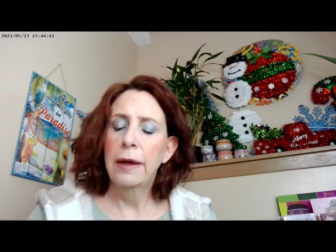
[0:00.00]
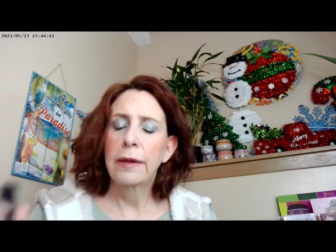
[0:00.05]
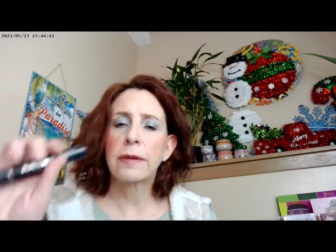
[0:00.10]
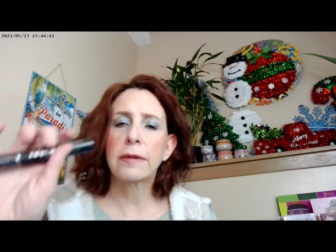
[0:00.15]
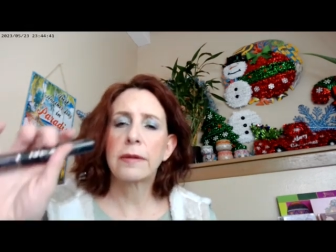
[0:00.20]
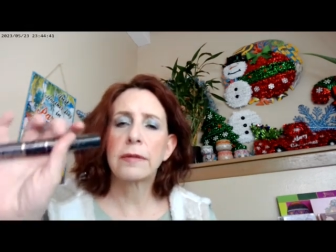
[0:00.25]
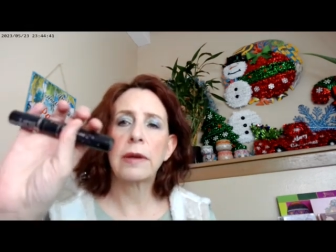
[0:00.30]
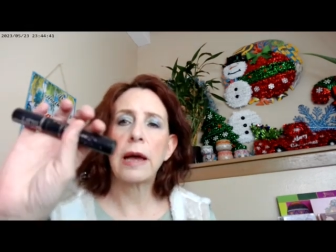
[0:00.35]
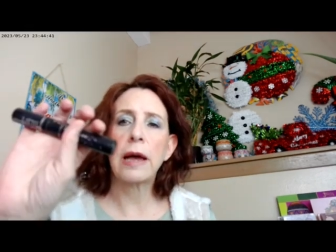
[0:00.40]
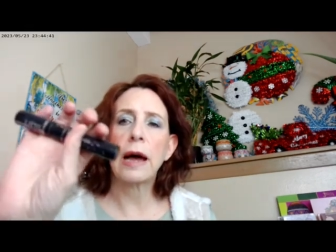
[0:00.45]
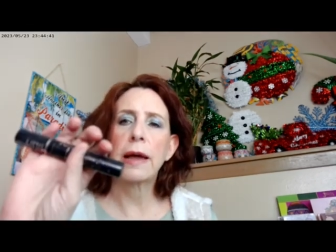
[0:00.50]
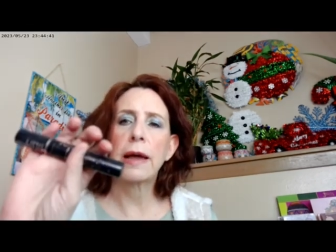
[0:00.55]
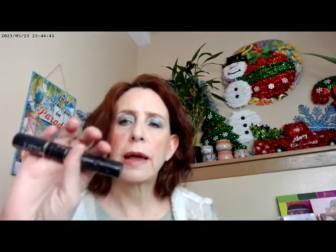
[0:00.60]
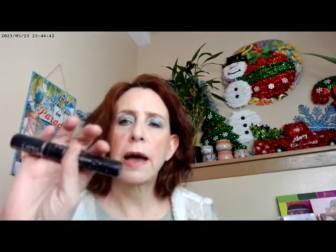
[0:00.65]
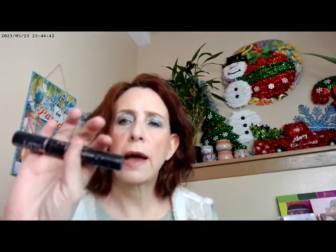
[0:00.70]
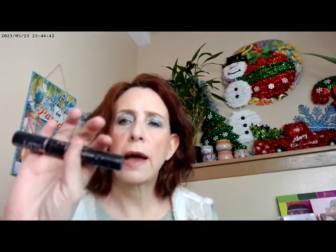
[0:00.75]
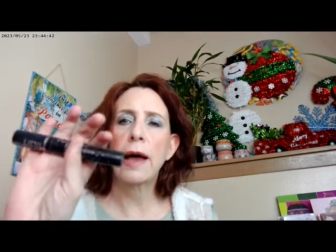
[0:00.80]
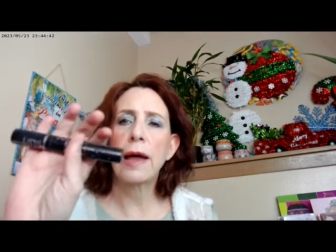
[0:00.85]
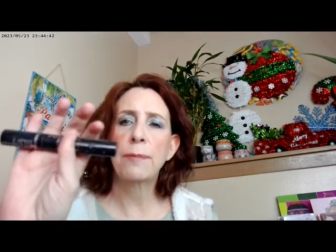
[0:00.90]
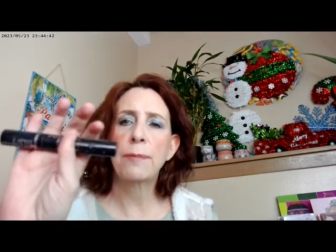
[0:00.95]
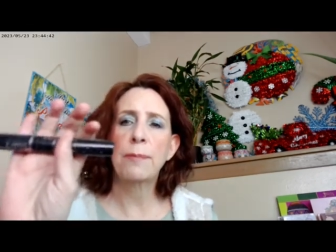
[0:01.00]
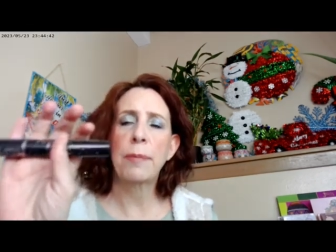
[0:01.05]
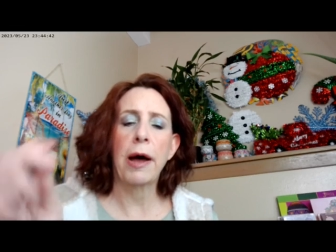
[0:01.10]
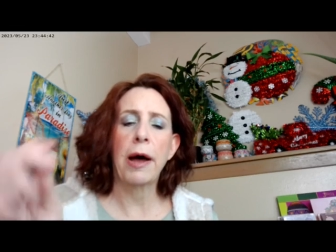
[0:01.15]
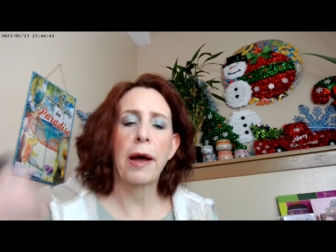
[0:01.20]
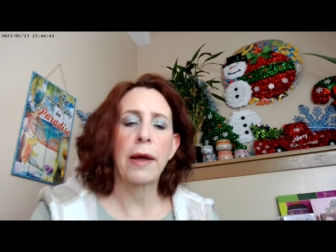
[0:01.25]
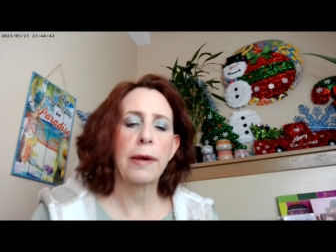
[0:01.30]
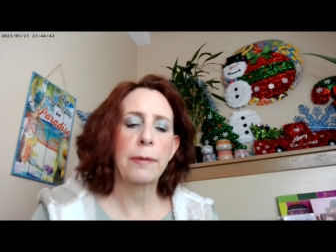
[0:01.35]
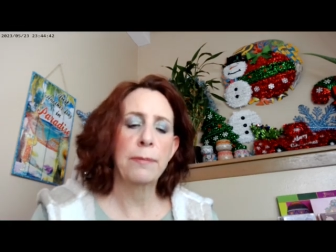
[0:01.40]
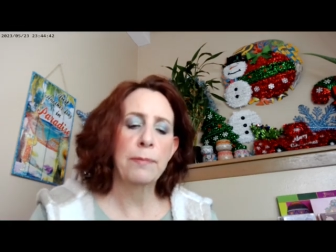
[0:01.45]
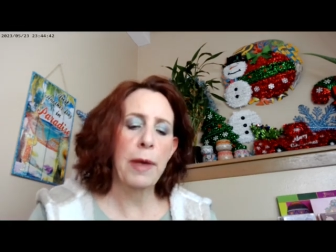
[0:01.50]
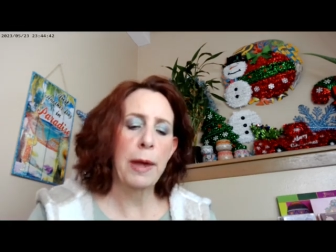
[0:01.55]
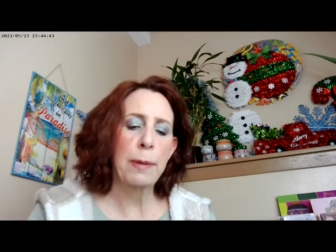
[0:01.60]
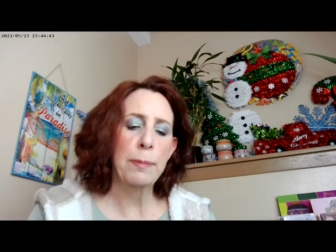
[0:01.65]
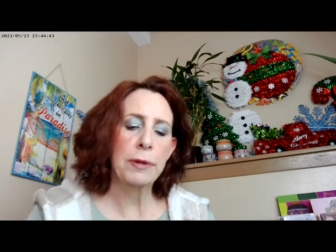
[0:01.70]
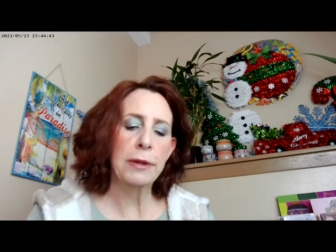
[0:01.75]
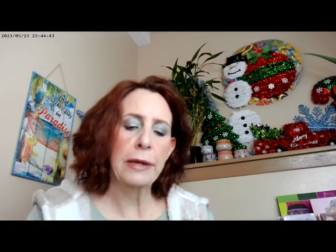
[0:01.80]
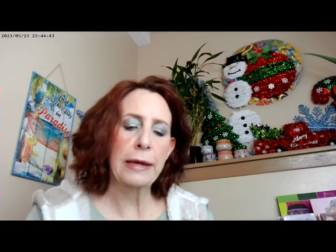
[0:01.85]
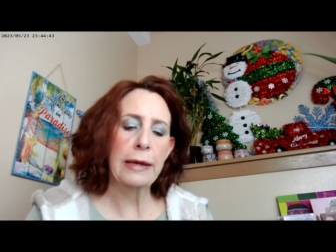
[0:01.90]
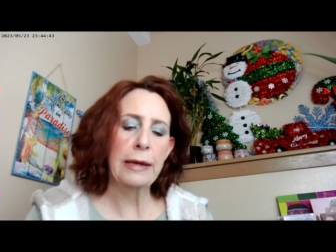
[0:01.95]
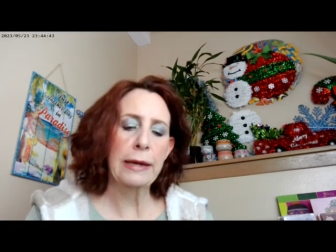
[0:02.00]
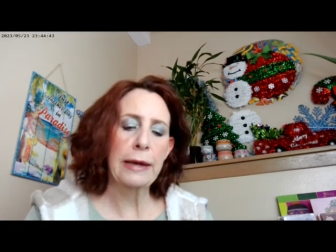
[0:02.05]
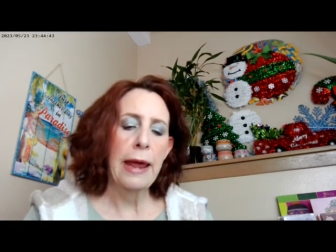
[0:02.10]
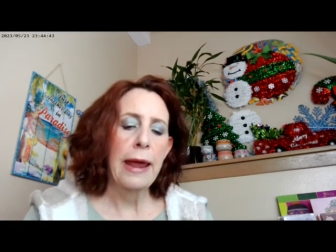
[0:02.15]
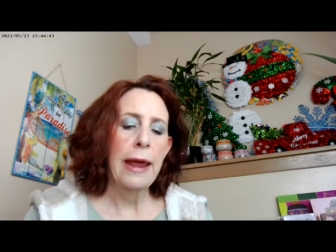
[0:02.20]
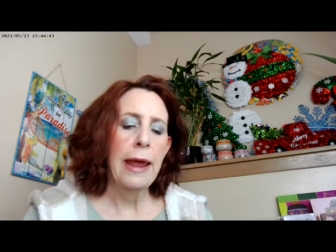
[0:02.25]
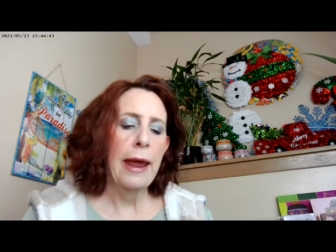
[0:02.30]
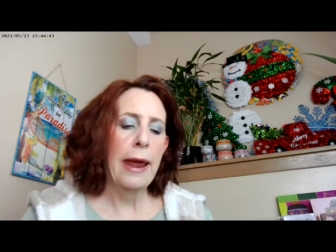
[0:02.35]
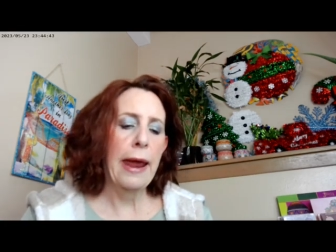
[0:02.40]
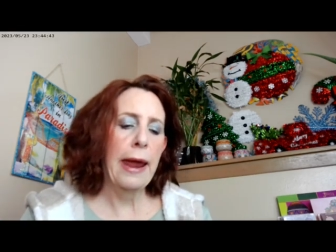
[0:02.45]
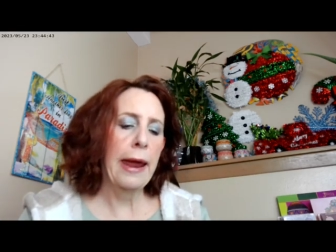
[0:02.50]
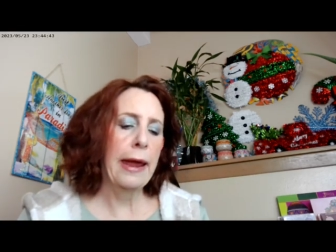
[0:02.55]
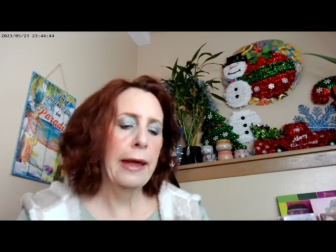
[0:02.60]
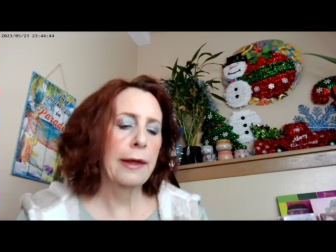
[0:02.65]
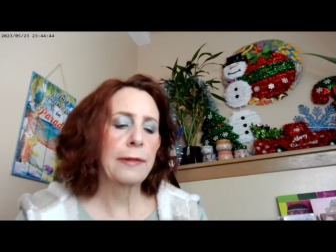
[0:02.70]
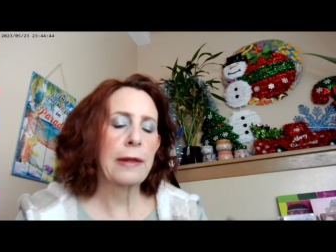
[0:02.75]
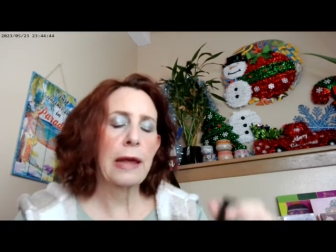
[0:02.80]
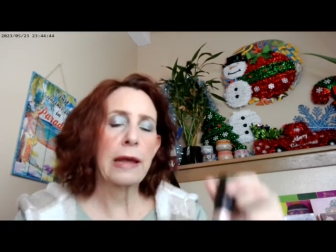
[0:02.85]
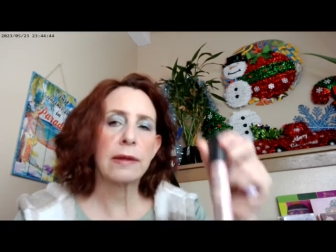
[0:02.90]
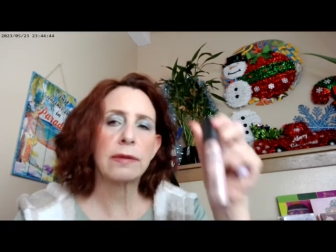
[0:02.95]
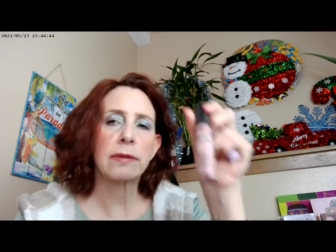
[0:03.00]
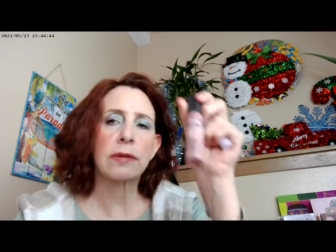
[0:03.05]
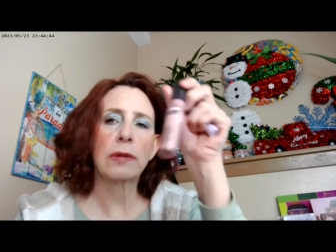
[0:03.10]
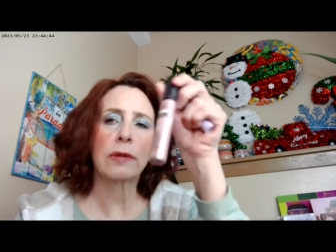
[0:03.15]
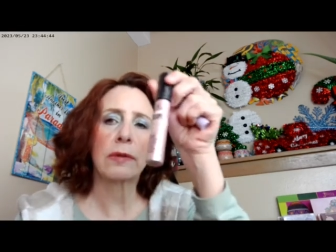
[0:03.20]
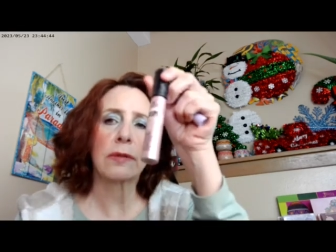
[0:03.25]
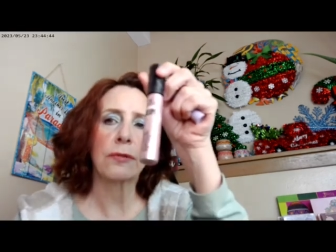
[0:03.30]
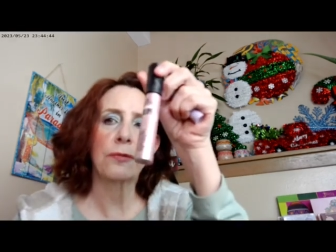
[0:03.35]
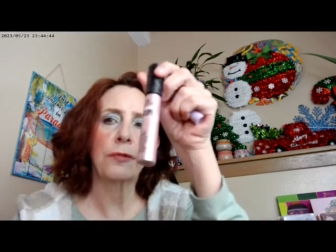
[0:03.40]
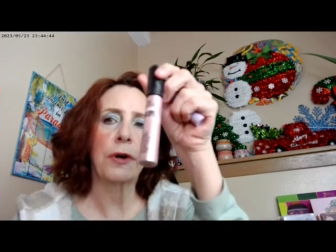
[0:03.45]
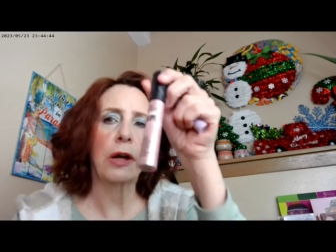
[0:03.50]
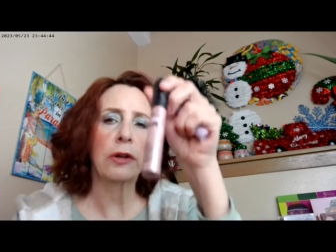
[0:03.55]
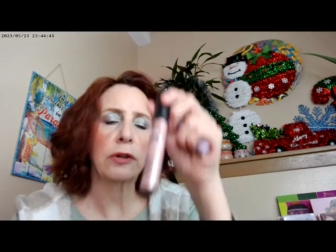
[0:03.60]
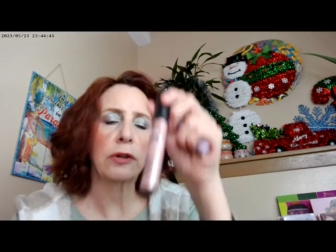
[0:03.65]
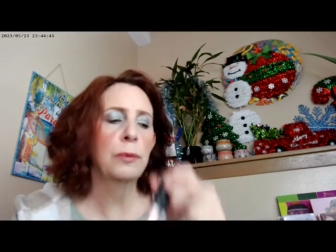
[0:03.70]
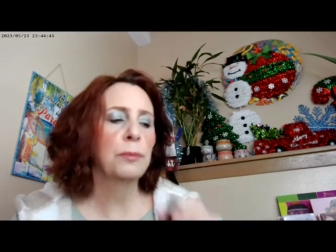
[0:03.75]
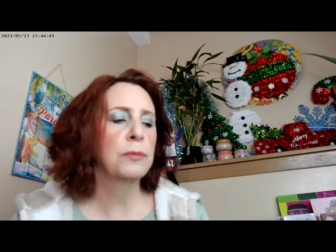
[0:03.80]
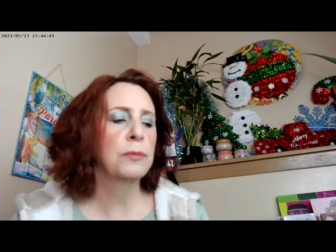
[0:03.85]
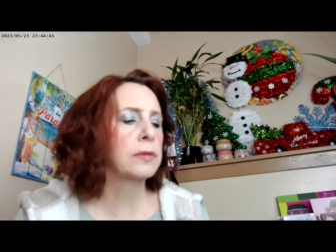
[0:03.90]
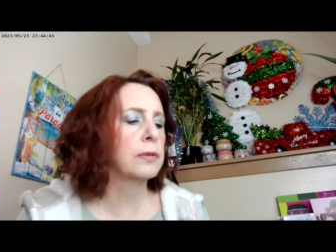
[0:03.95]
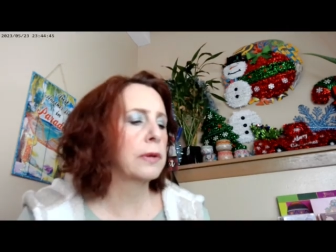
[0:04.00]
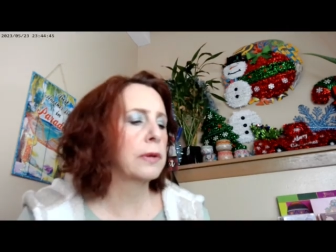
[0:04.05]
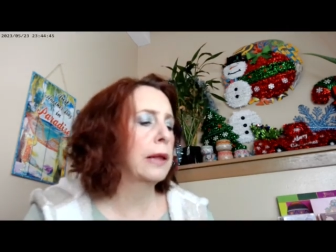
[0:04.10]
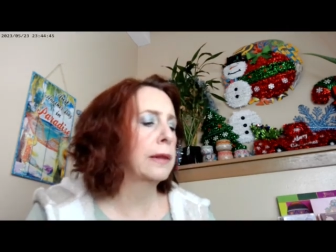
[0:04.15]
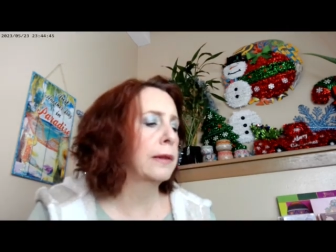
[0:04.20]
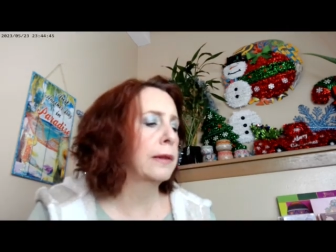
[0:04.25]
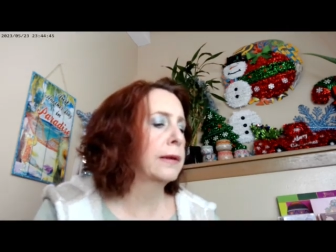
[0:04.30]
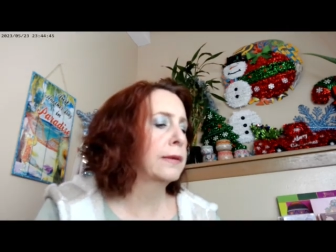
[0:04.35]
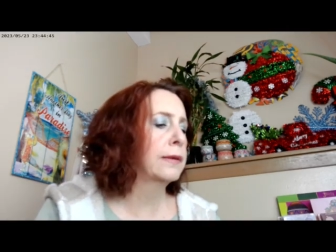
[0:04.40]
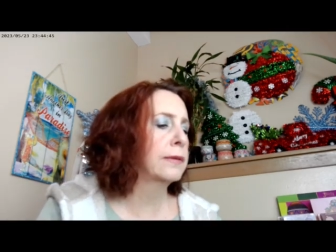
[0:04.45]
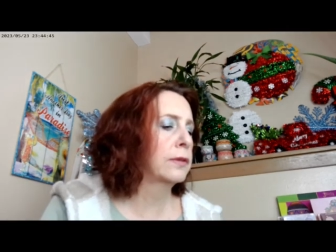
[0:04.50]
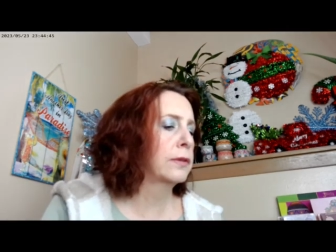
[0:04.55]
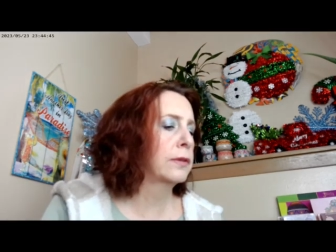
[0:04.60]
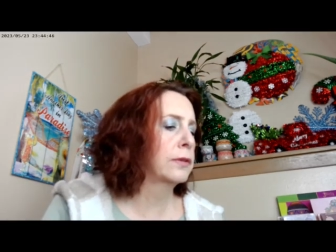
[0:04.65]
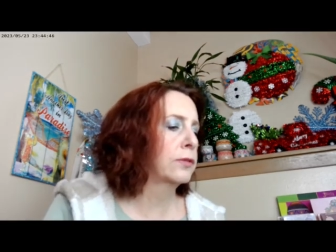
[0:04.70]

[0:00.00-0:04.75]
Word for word: the Sky High by Maybelline, and the Essence Volume Stylist.